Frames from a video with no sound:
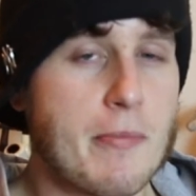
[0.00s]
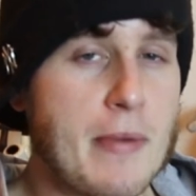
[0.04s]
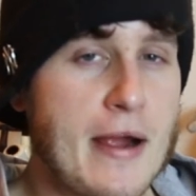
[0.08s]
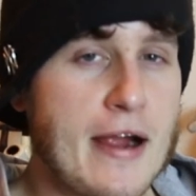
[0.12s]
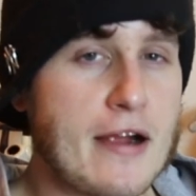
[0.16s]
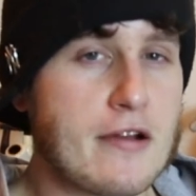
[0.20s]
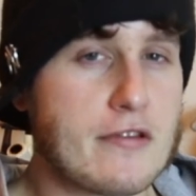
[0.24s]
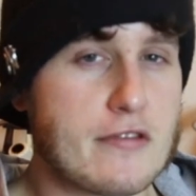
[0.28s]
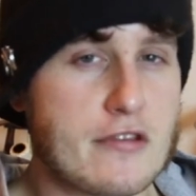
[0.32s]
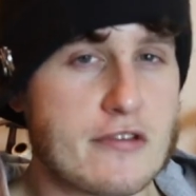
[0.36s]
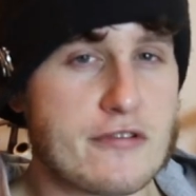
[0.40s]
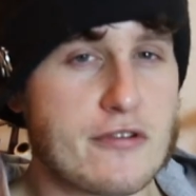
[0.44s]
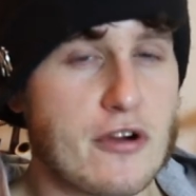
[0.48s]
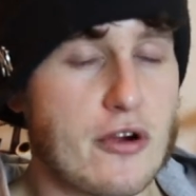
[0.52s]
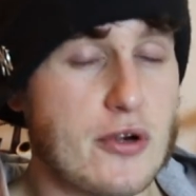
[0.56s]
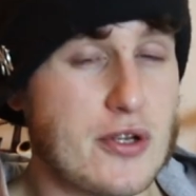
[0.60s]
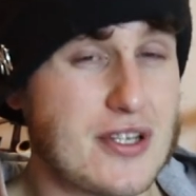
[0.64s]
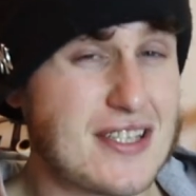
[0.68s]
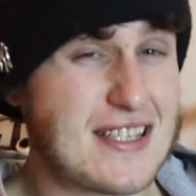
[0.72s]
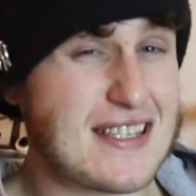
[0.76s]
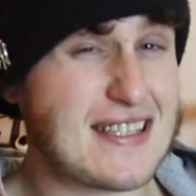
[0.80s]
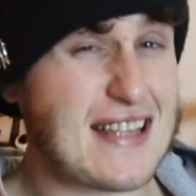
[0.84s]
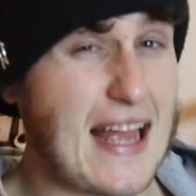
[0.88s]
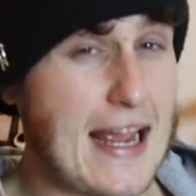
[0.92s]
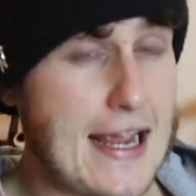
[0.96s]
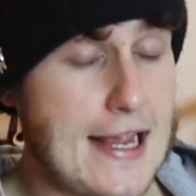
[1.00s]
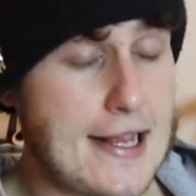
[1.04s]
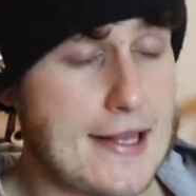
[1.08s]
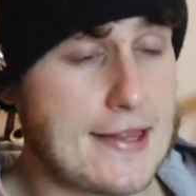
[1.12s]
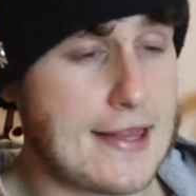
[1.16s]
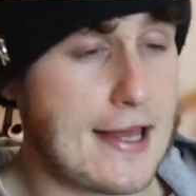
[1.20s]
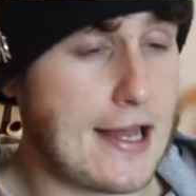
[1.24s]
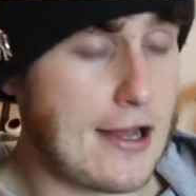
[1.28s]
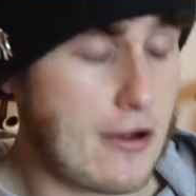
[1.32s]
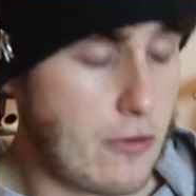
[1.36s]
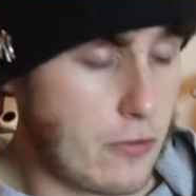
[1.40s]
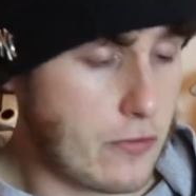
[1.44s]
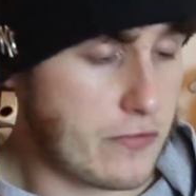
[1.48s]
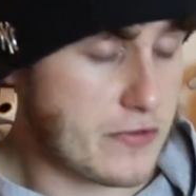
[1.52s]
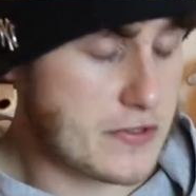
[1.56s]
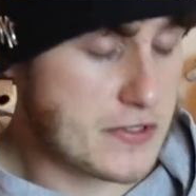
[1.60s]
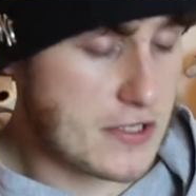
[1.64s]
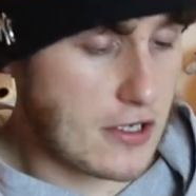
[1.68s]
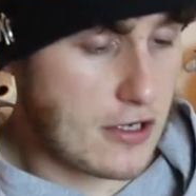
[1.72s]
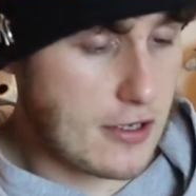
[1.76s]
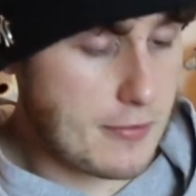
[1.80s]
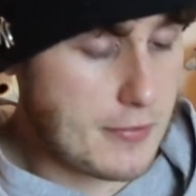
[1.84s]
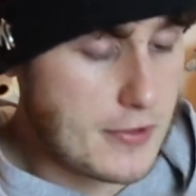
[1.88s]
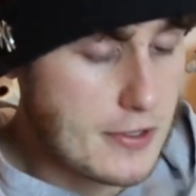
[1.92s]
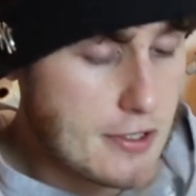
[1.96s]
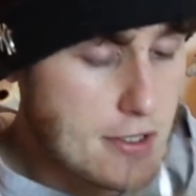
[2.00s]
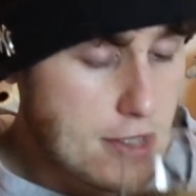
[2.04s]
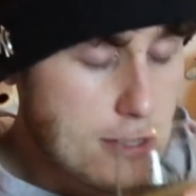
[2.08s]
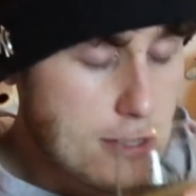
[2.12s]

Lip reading: back of the throat staying there all the time.